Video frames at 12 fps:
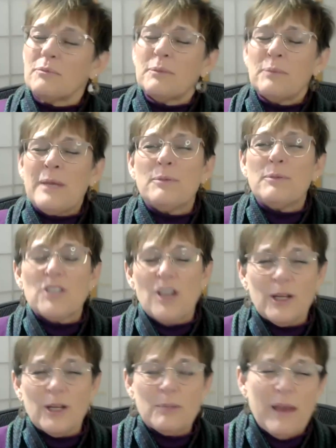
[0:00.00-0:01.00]
people
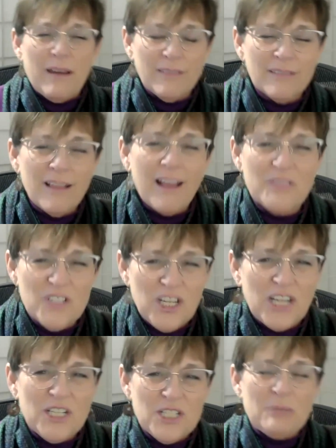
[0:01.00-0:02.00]
talk about
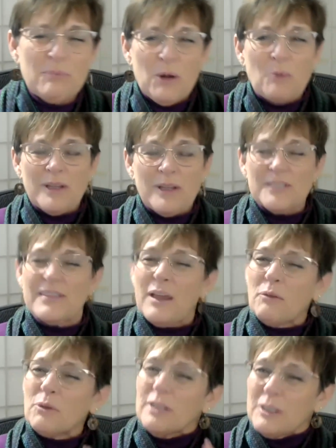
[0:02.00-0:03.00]
life-changing moments.
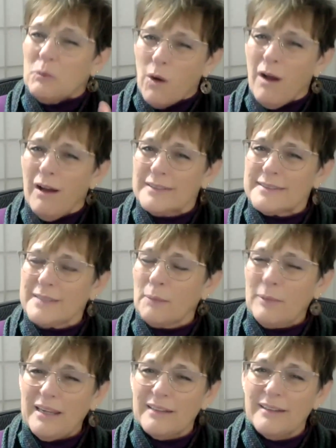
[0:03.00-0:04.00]
That really was. I
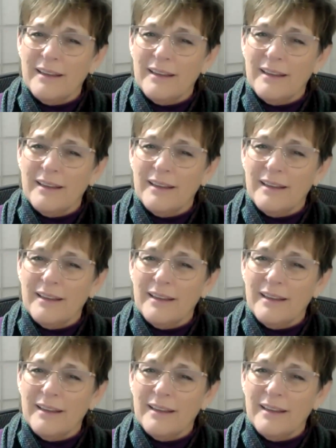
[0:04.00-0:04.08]
mean,